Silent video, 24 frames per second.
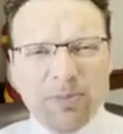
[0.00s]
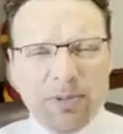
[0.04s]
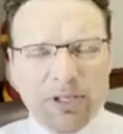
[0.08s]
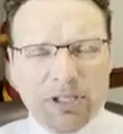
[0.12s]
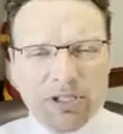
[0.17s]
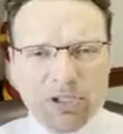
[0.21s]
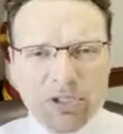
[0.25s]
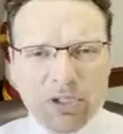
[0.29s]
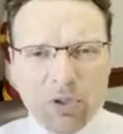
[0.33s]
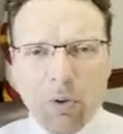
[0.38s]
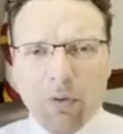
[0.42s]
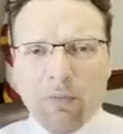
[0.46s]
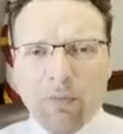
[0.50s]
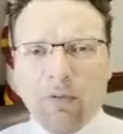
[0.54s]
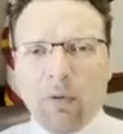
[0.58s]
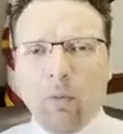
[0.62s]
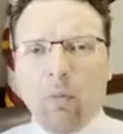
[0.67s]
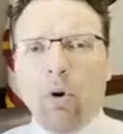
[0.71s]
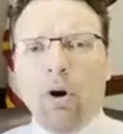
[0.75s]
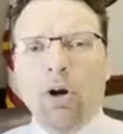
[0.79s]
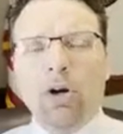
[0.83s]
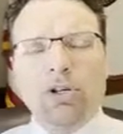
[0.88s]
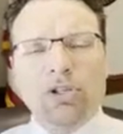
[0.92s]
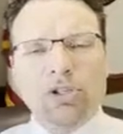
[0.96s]
been so
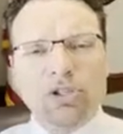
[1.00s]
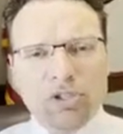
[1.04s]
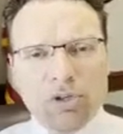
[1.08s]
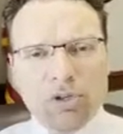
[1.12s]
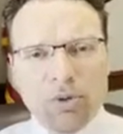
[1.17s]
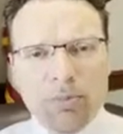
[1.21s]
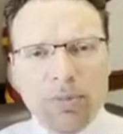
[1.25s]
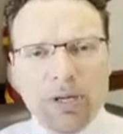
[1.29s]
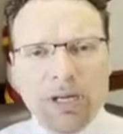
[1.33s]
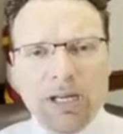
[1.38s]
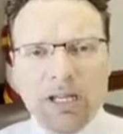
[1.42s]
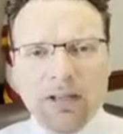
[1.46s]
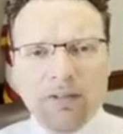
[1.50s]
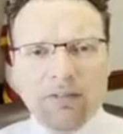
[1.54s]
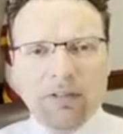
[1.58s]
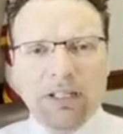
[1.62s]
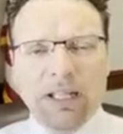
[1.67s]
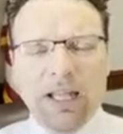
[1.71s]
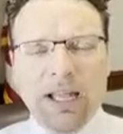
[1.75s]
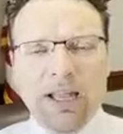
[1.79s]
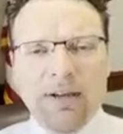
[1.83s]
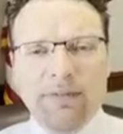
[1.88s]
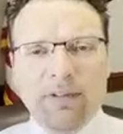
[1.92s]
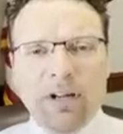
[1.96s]
overworked. So many have
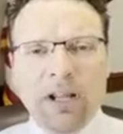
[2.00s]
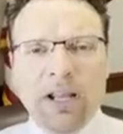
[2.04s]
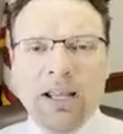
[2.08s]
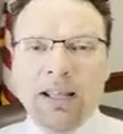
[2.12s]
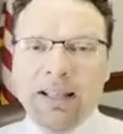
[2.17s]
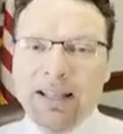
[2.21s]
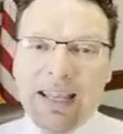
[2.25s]
left.